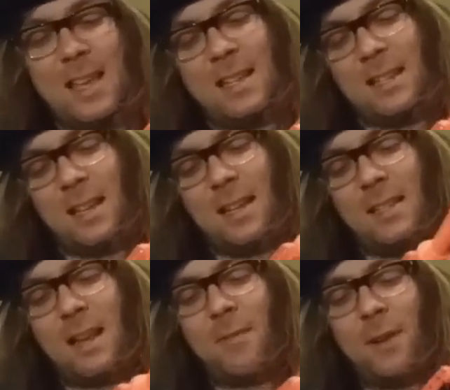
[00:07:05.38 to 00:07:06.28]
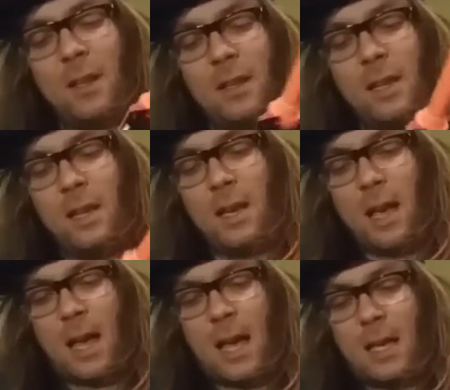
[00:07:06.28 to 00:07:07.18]
It definitely
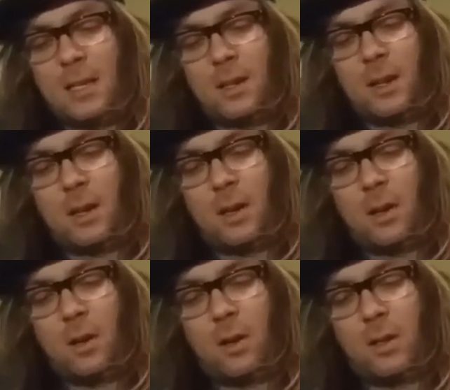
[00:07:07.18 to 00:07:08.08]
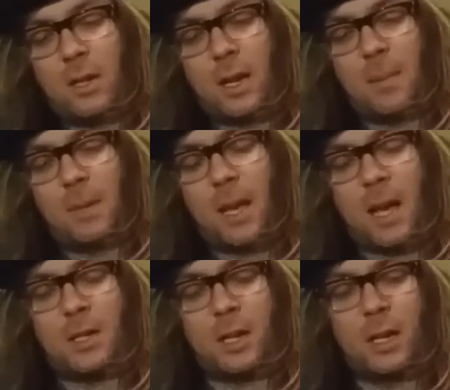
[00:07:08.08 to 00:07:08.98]
has a hard time
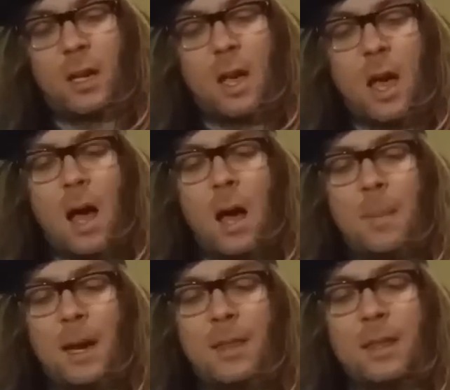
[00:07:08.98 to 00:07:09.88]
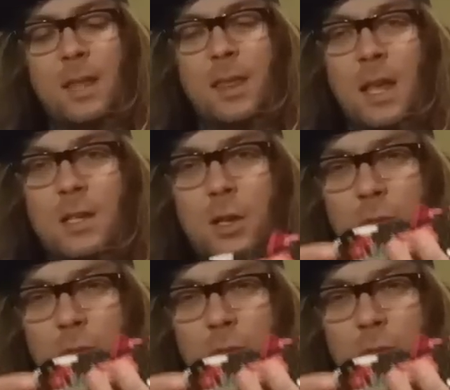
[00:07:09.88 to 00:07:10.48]
catching, and I think that's,